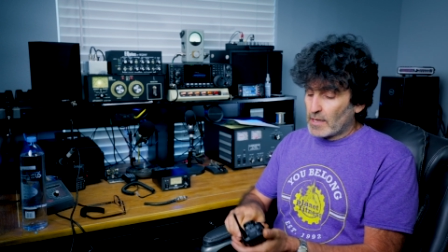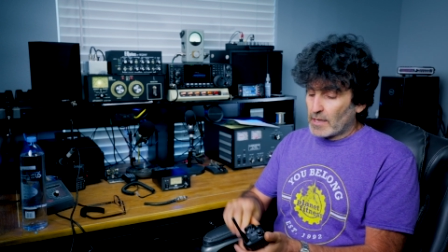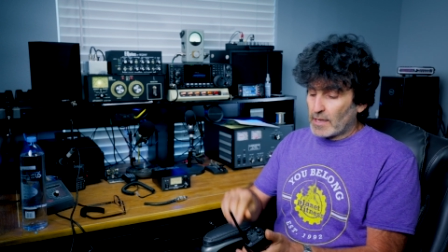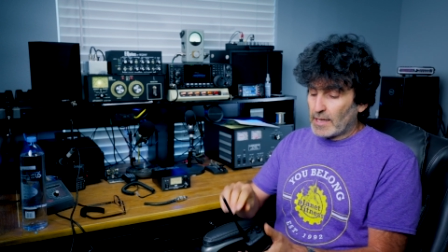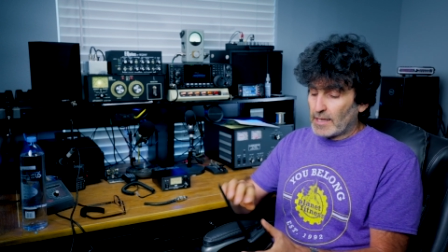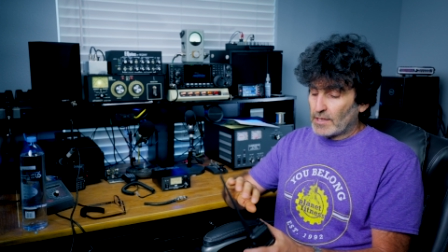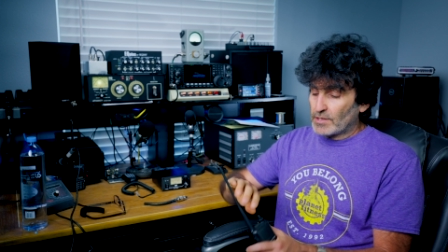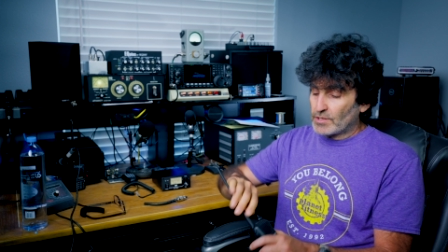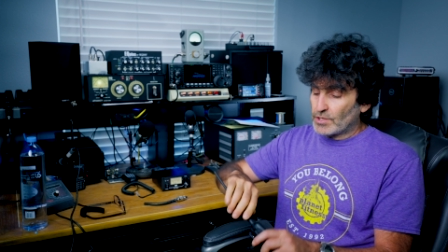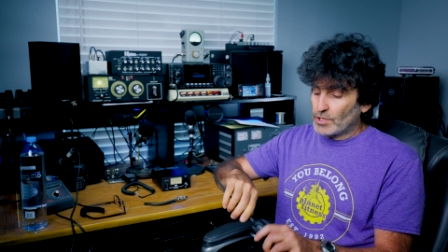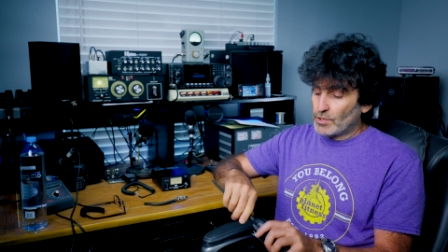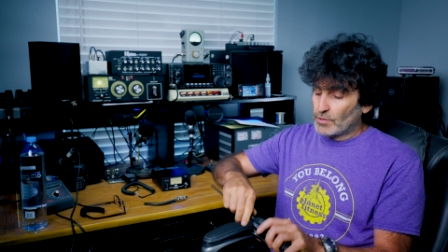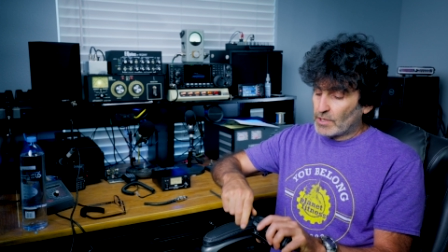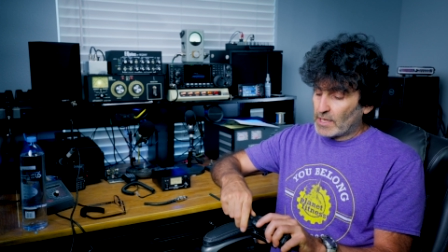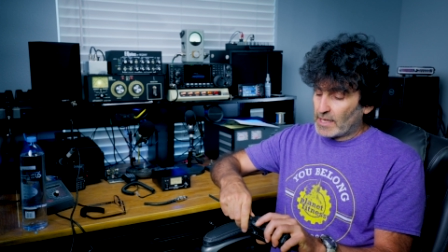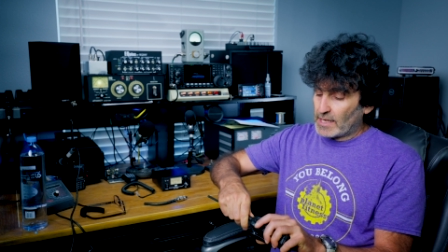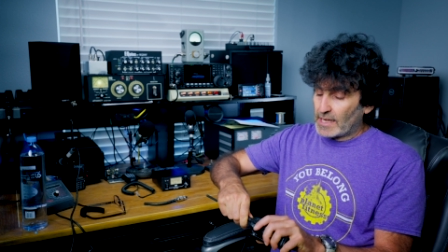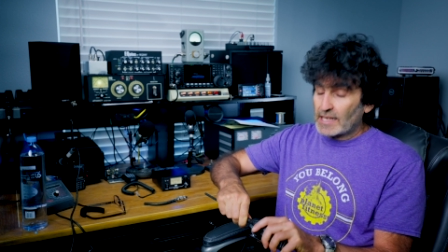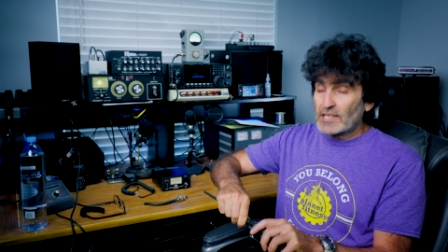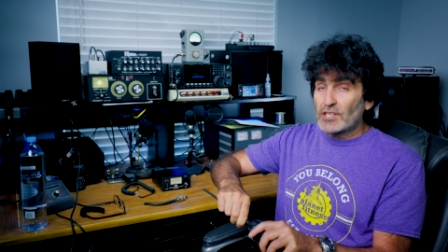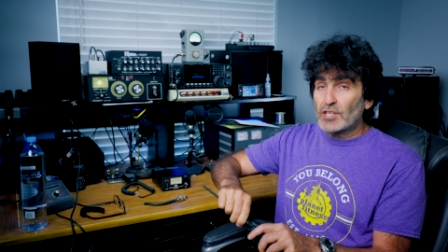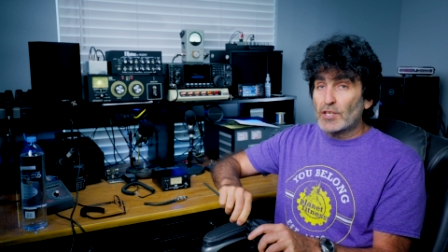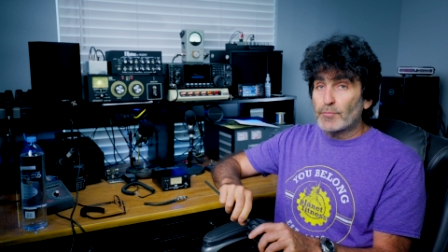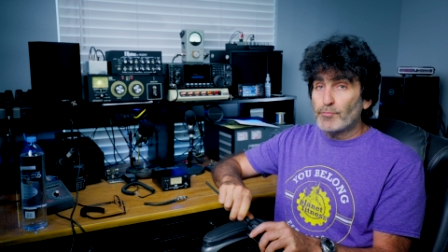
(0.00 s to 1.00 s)
is you
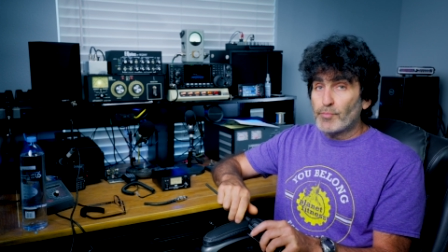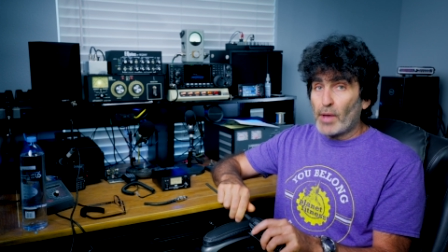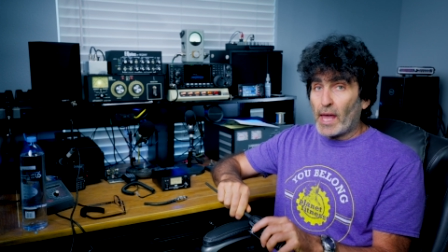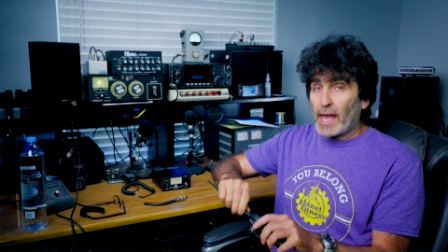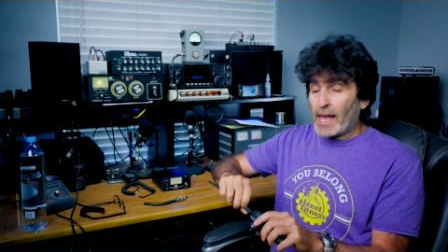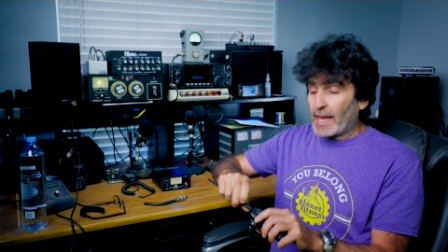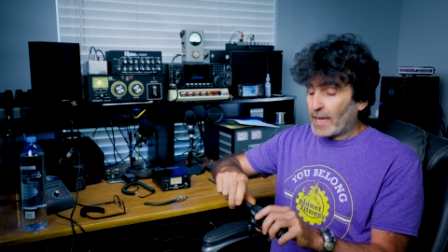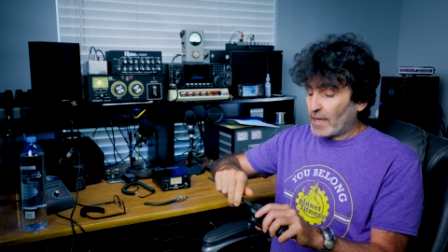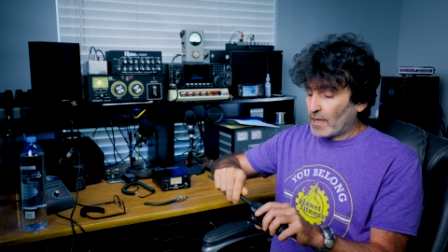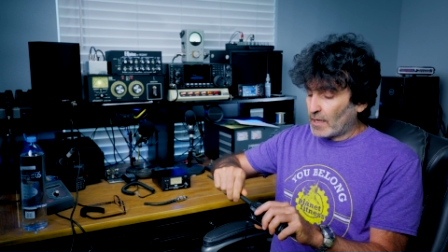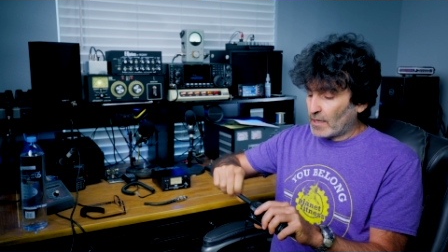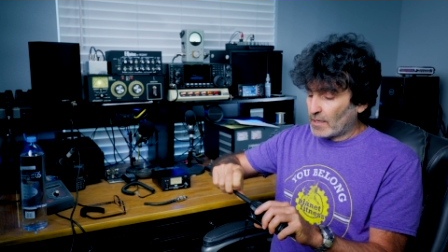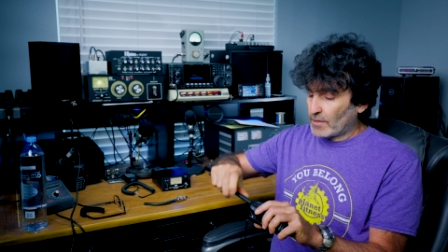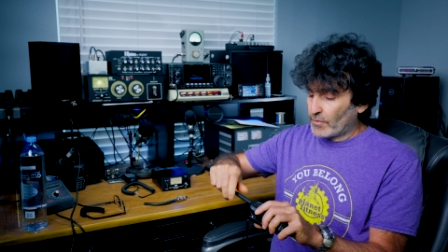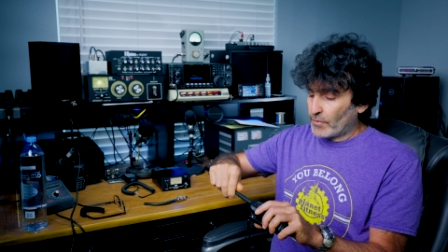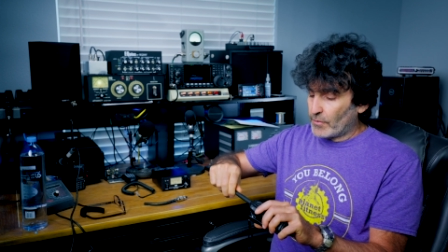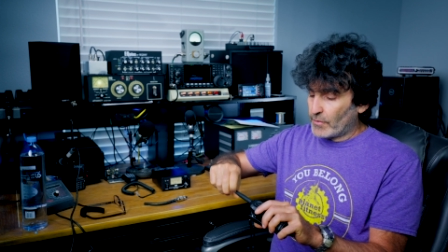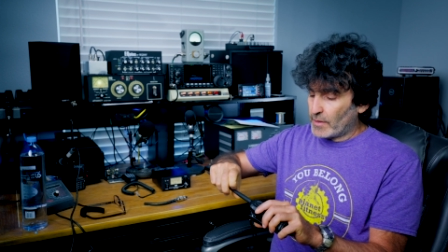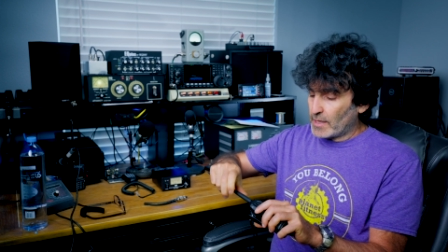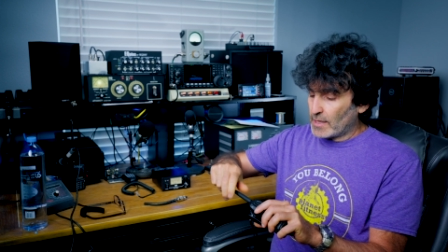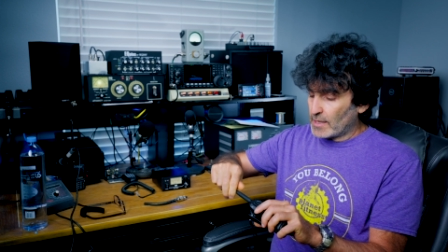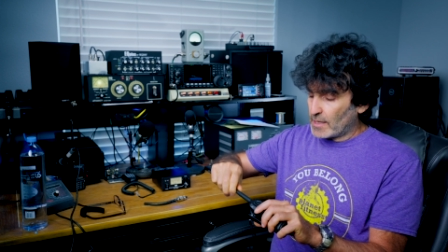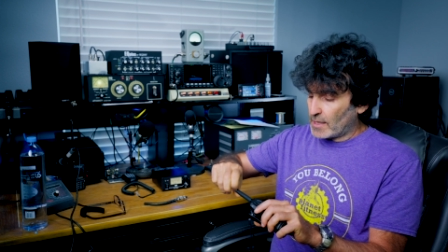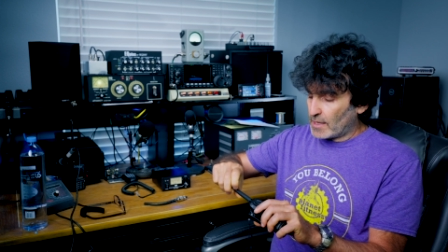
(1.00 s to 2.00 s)
can expand
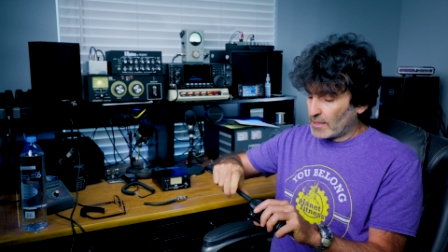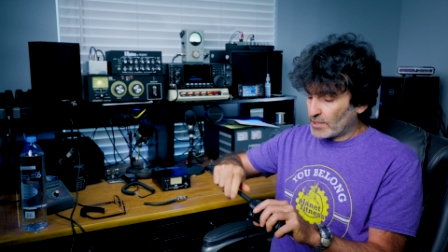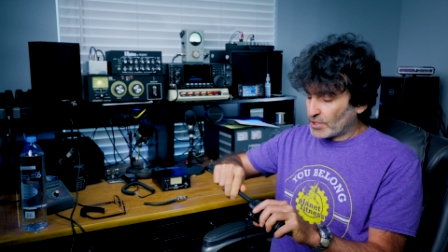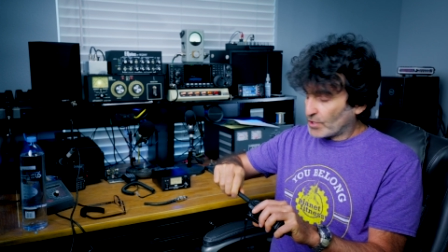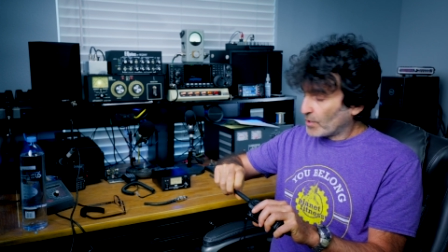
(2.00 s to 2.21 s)
the uh,